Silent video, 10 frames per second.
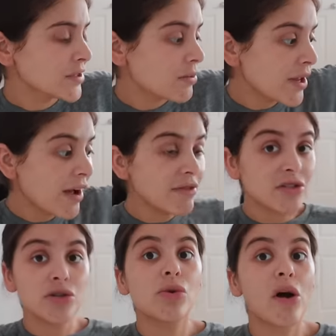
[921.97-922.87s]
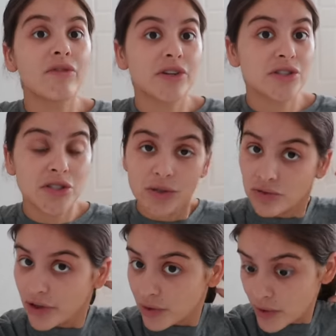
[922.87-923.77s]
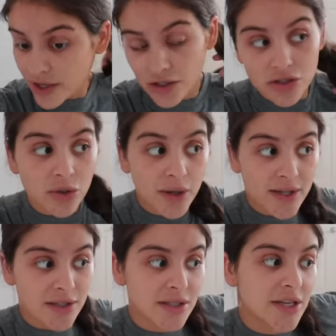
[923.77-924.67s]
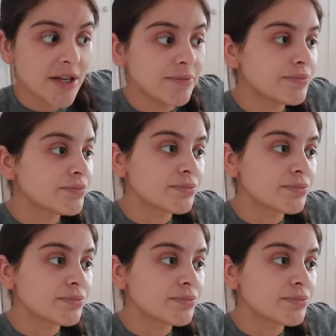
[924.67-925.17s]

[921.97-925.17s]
So we have this new confidence too, like we can do it as a team.